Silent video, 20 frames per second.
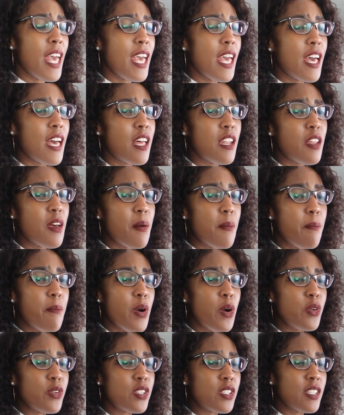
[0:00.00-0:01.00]

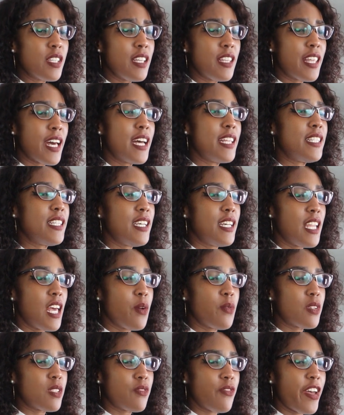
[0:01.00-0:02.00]
And mostly that
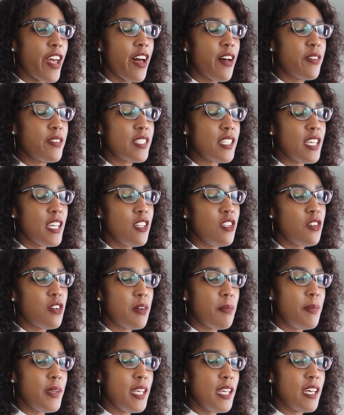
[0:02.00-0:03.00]
DNA was found in
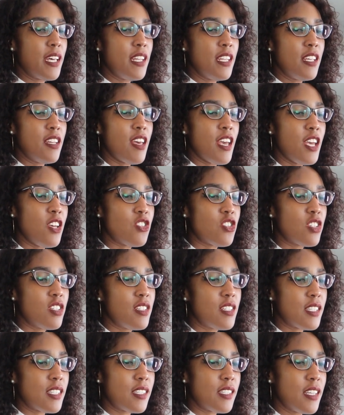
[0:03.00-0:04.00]
European and
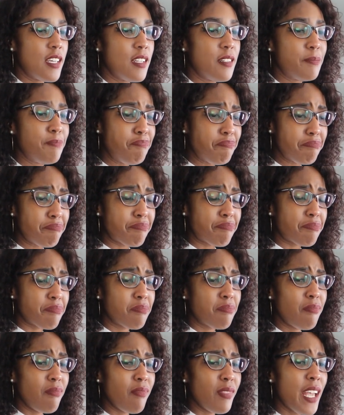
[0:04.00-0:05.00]
Asian descent.
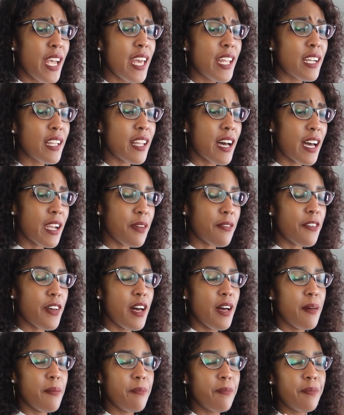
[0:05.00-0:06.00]
And a lot
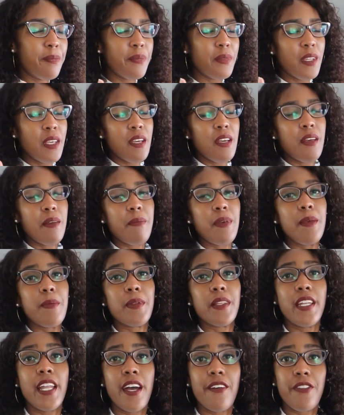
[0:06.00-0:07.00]
of
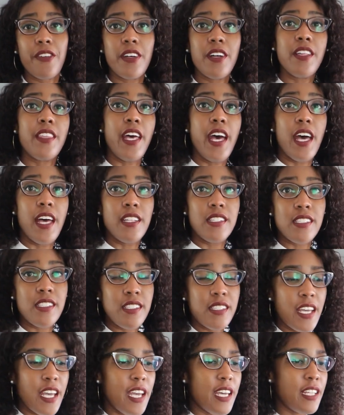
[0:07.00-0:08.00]
people in Africa
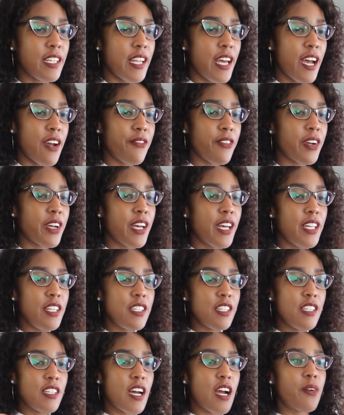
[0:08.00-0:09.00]
that stayed in Africa
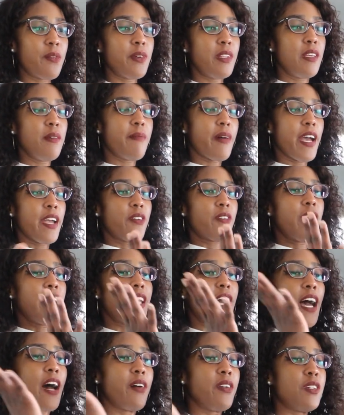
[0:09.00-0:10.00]
and did not really
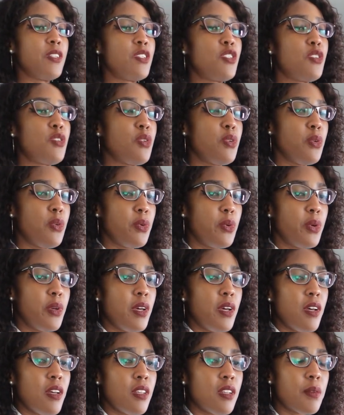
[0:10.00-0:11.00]
migrate out into
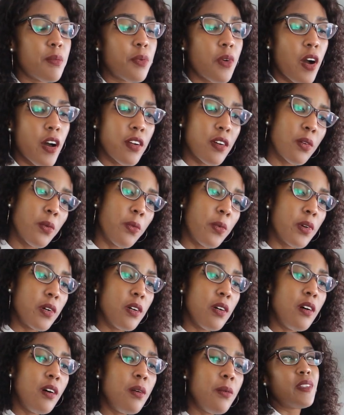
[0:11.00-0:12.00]
the broader
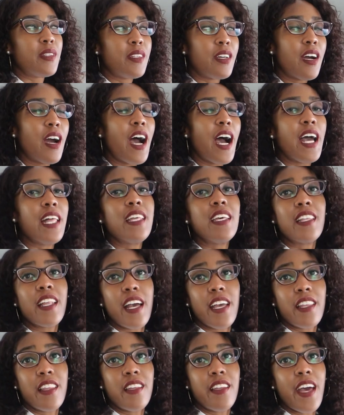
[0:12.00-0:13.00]
world, they're highly
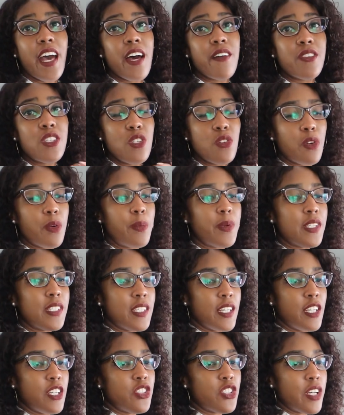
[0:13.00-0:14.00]
likely to have
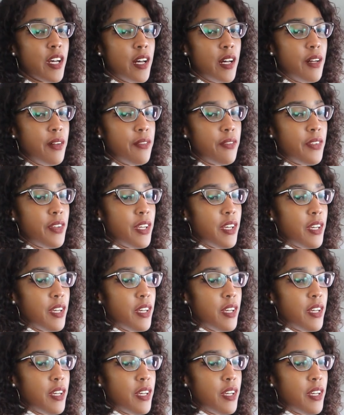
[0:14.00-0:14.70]
0% of